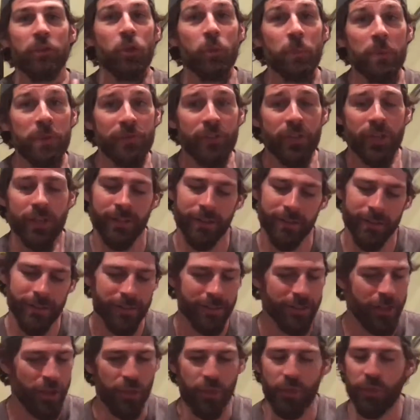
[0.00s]
a little bit of
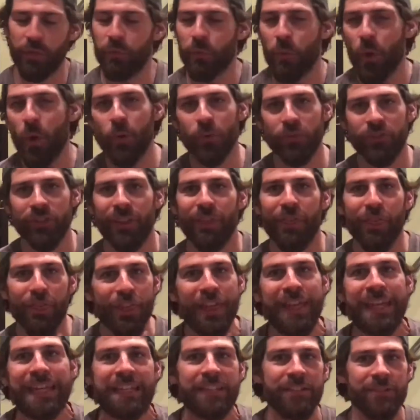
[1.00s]
a throat
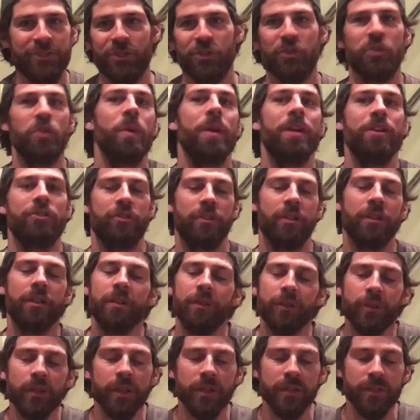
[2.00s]
thing situation
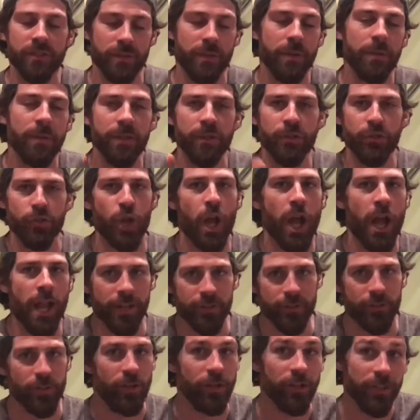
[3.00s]
going on, so I'm going to try
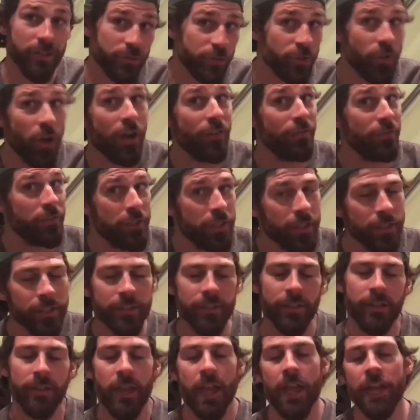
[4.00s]
and talk softly
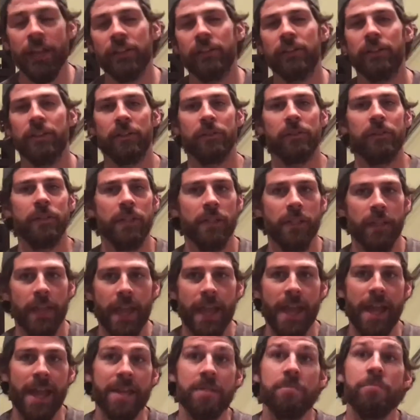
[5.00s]
and clearly
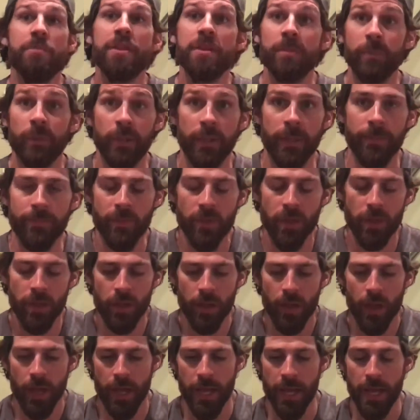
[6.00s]
and minimally.
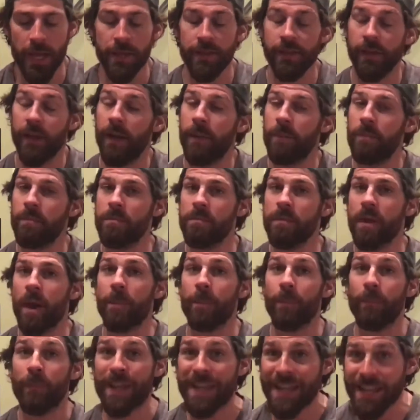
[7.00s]
And
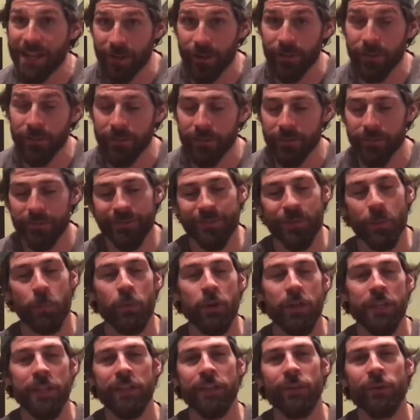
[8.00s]
I'm here to
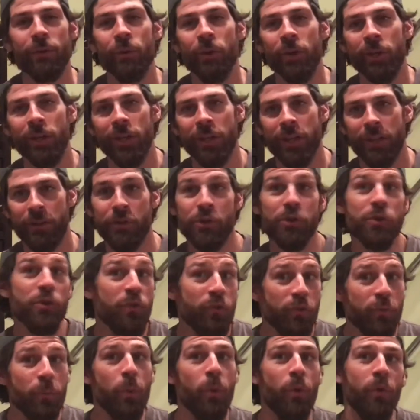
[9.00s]
bring you
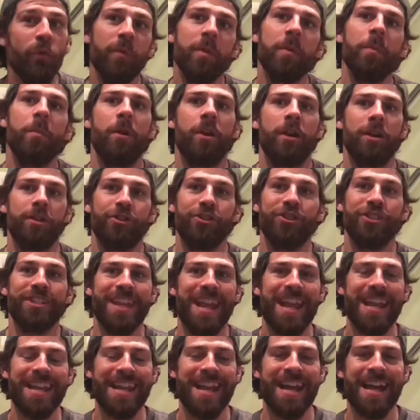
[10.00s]
New Movement March
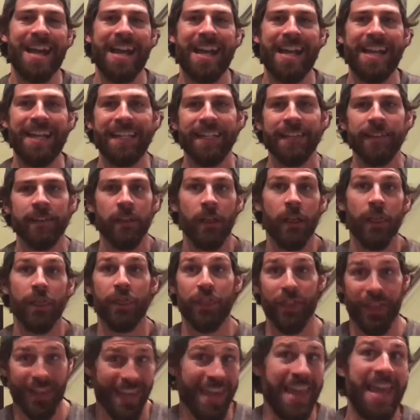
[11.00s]
Day 9,
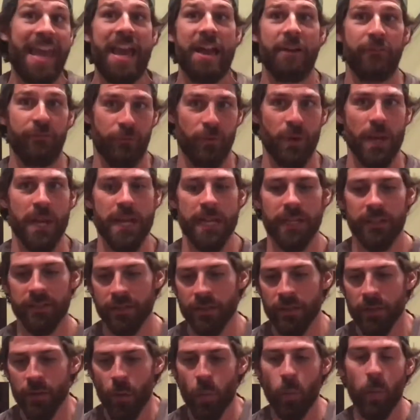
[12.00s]
the calf
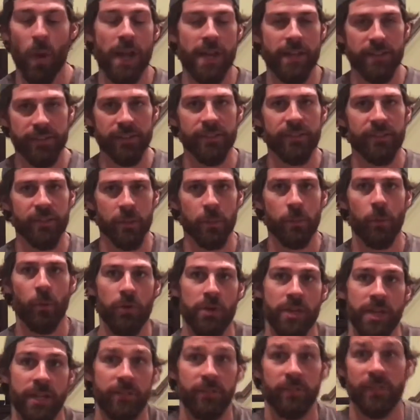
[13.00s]
raise. Why is this an
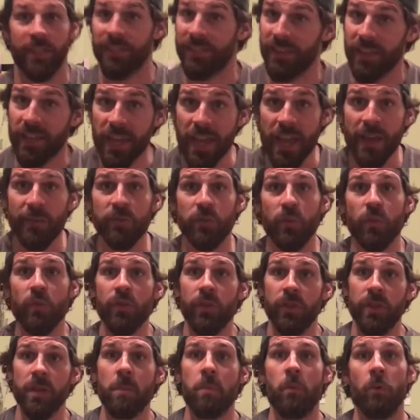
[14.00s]
important exercise? The calves are
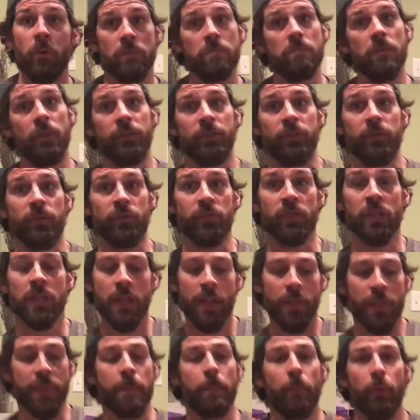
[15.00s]
really important muscles.
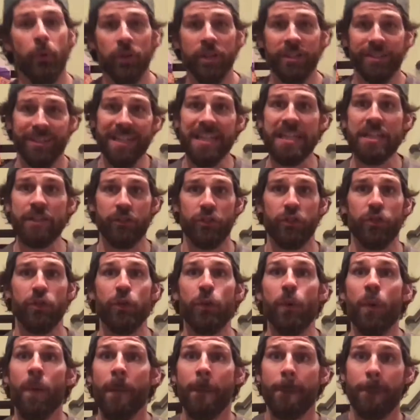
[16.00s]
They put us
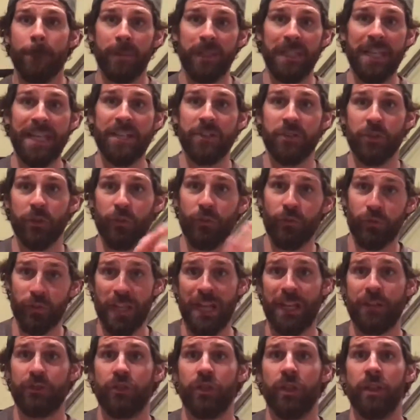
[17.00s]
into plantar
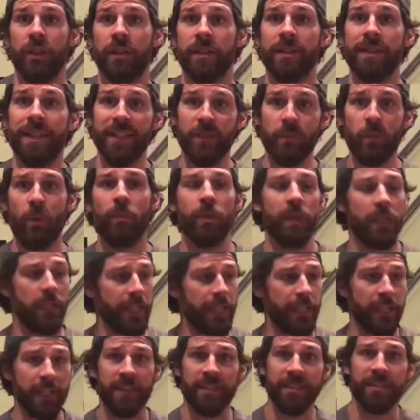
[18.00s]
flexion, and that's when we
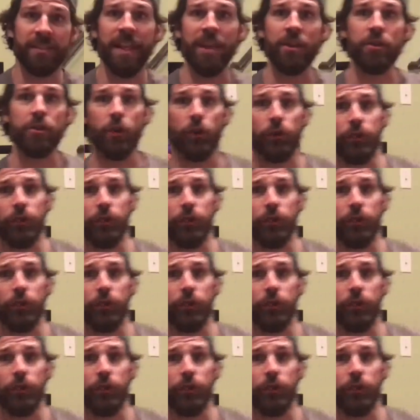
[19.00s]
like extend